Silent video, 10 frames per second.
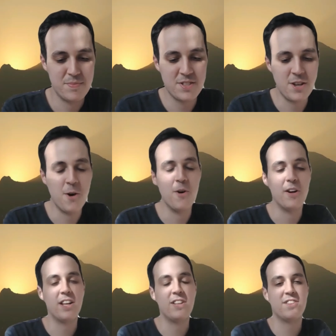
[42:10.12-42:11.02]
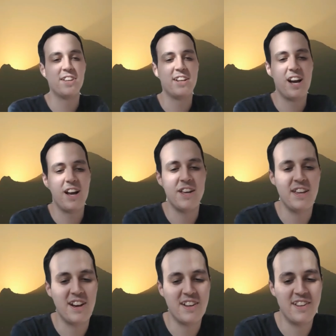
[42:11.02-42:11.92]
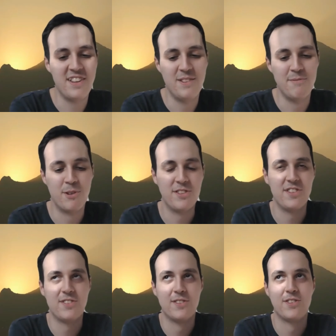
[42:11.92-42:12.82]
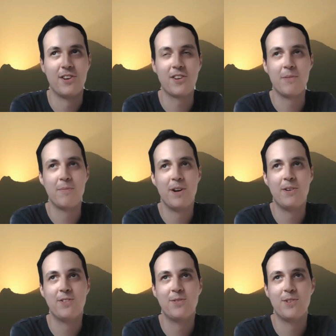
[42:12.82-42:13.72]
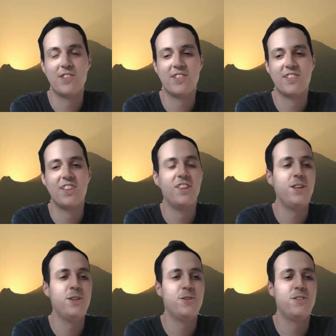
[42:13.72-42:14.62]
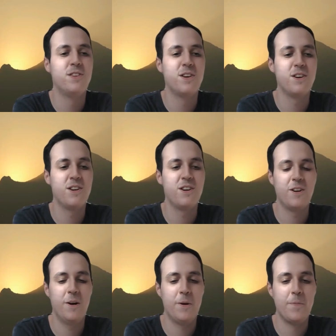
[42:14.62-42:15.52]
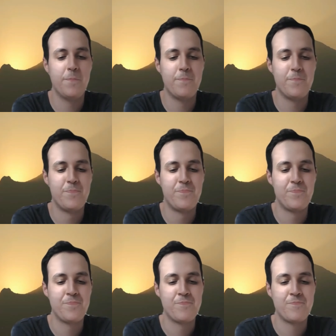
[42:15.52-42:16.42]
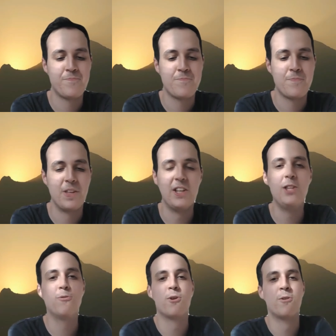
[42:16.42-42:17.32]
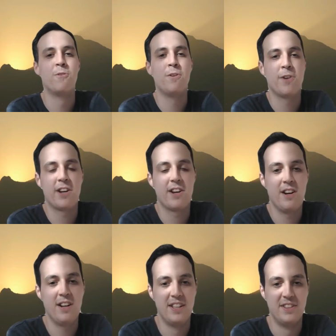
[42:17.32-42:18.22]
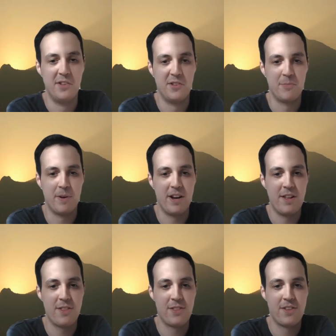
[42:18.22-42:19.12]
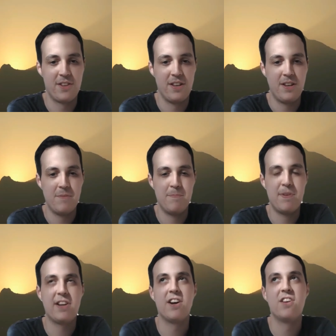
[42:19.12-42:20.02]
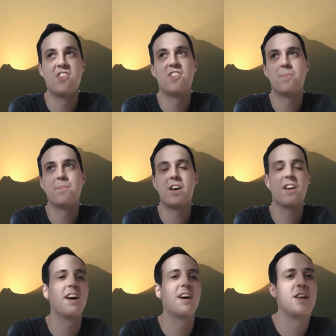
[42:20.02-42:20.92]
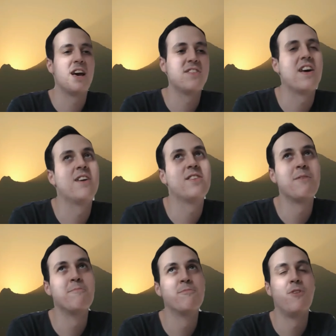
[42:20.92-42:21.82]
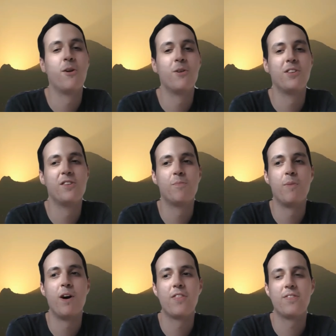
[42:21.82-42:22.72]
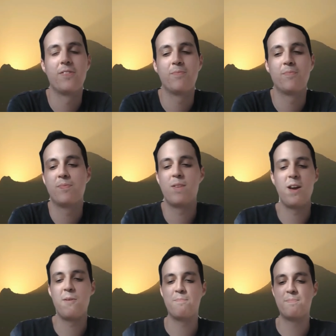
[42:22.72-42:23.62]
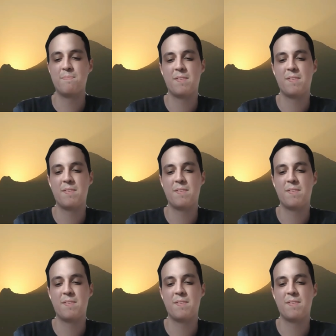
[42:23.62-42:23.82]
So another thing I wanted to talk about was the need for Viveka in this path, because again, as I'm following this path, I